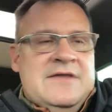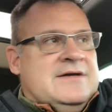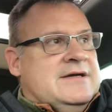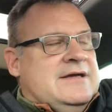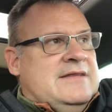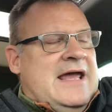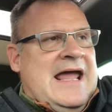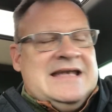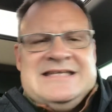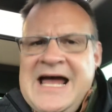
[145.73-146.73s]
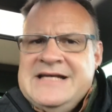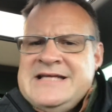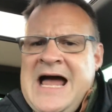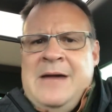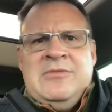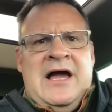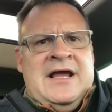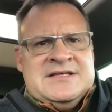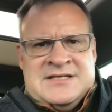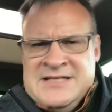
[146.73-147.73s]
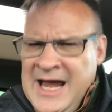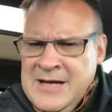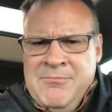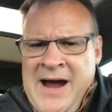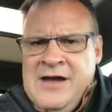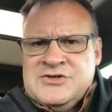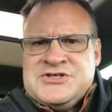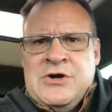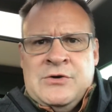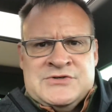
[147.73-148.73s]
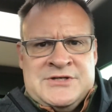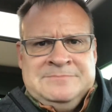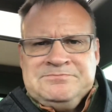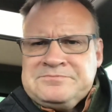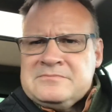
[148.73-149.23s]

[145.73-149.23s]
They had tight timelines and tight milestones, and